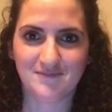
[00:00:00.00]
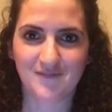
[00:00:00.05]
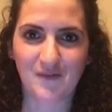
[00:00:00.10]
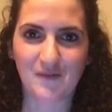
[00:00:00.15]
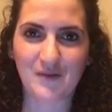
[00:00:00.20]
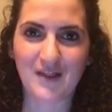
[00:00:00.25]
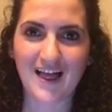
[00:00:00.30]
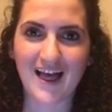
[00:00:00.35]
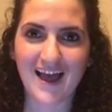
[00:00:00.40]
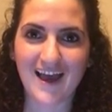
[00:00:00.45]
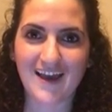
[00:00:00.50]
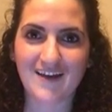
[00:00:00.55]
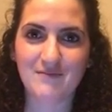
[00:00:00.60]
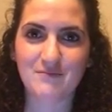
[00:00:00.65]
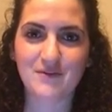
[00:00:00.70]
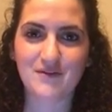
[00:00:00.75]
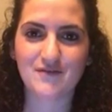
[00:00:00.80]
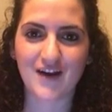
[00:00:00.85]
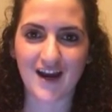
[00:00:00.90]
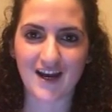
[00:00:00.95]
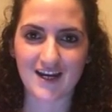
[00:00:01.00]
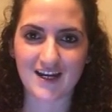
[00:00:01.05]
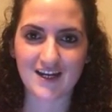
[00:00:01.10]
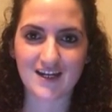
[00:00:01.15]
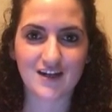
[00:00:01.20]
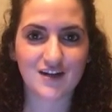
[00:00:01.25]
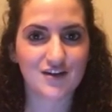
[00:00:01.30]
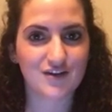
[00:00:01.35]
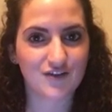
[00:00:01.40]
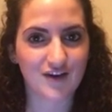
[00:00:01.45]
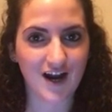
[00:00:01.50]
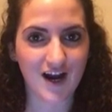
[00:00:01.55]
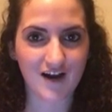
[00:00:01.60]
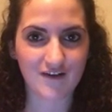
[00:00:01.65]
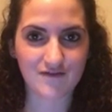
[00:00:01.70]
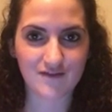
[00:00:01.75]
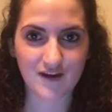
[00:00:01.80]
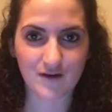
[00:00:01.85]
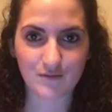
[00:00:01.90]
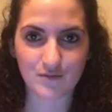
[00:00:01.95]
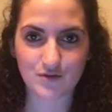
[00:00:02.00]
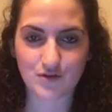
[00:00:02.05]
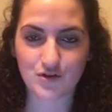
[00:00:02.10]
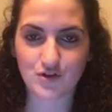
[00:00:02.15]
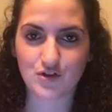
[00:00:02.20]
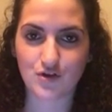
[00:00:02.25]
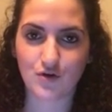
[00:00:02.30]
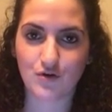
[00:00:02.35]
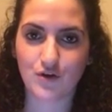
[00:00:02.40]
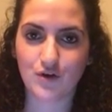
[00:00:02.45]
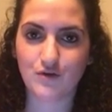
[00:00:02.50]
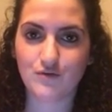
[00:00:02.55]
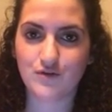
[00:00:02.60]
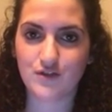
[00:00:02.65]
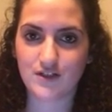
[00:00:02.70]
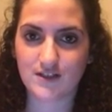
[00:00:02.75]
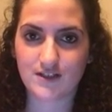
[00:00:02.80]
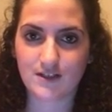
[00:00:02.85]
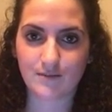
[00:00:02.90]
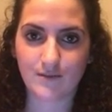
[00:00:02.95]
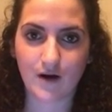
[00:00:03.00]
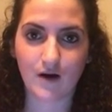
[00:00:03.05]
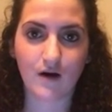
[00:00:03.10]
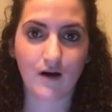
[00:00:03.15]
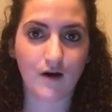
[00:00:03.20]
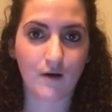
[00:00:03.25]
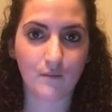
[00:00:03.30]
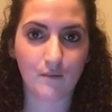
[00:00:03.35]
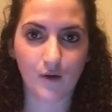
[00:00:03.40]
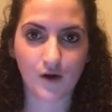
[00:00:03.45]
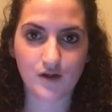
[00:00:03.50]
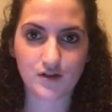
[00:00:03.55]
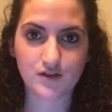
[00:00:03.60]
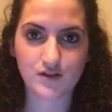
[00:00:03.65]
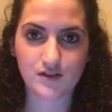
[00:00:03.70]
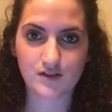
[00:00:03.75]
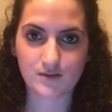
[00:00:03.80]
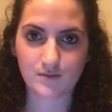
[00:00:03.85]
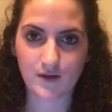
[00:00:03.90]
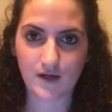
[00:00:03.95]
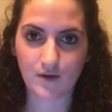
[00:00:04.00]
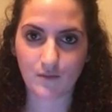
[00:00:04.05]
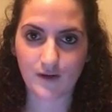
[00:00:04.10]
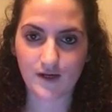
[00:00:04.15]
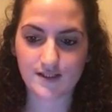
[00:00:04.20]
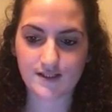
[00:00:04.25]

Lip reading: Well, I have provided a graph that will show you just about how much is being